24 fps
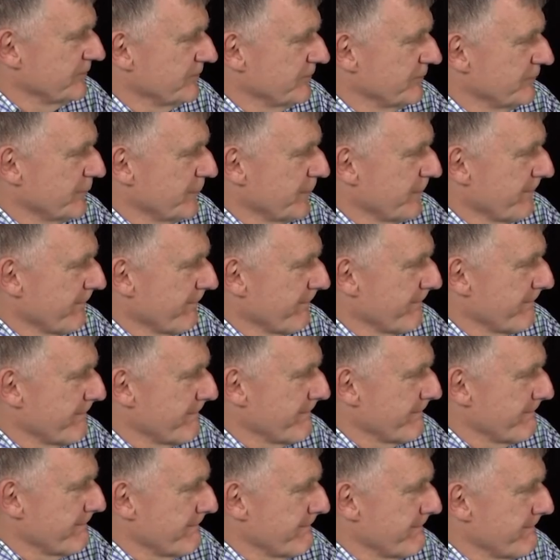
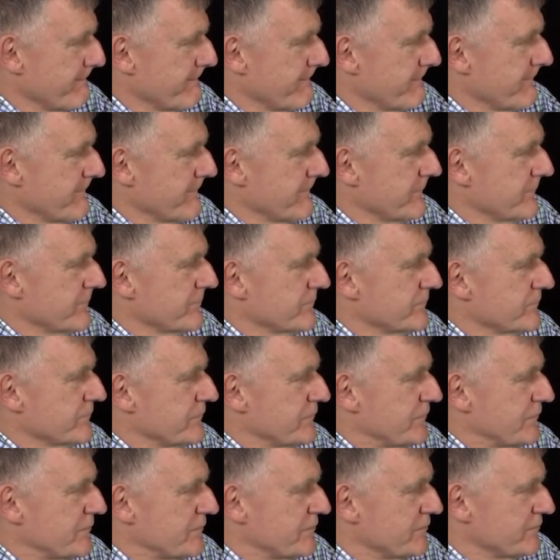
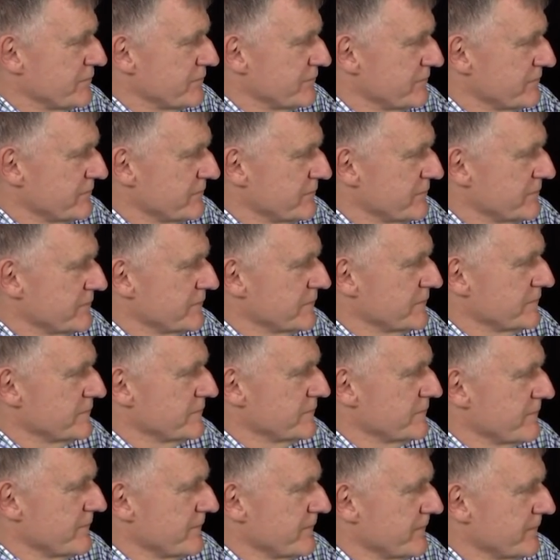
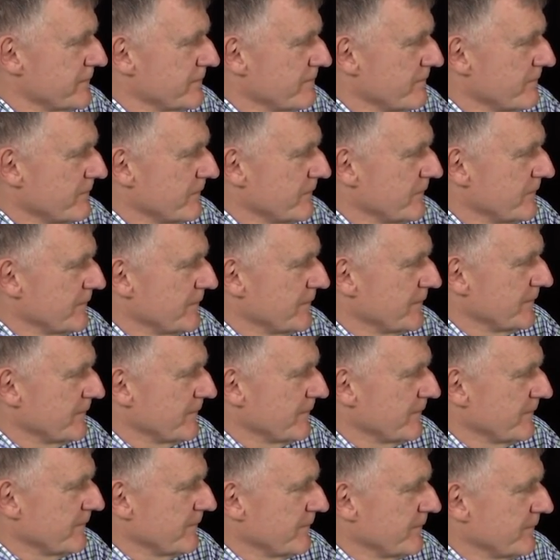
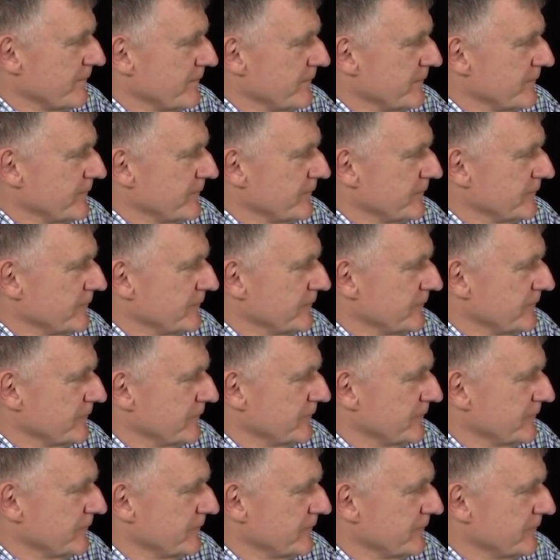
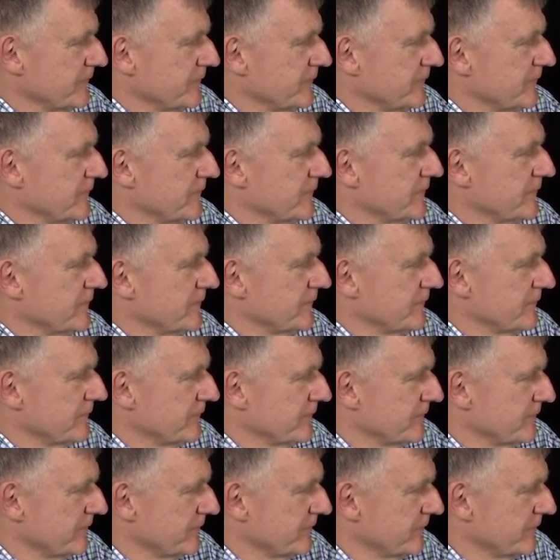
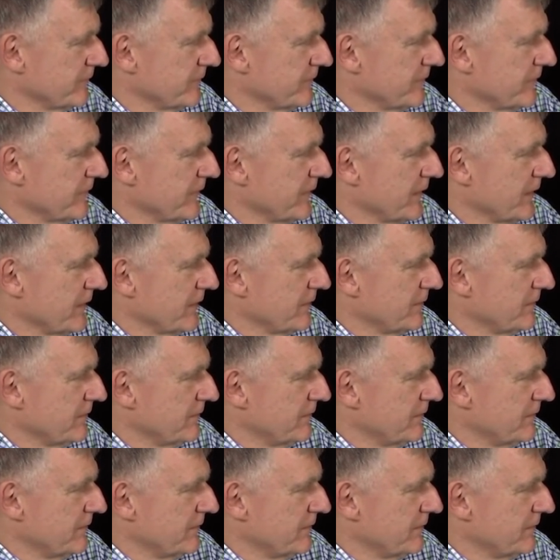This person isn't speaking.